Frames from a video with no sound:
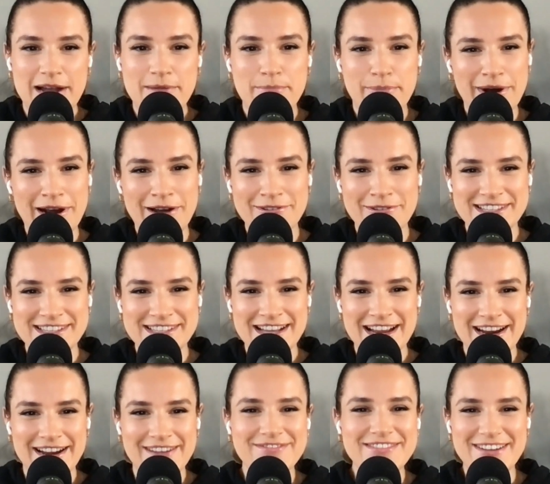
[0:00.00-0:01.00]
I'm proud to
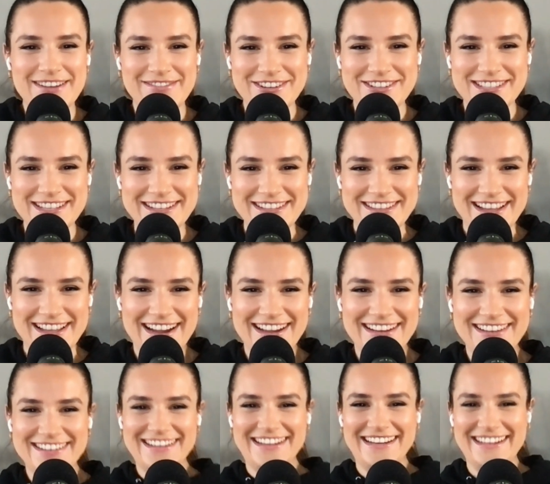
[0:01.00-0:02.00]
say I've never seen that.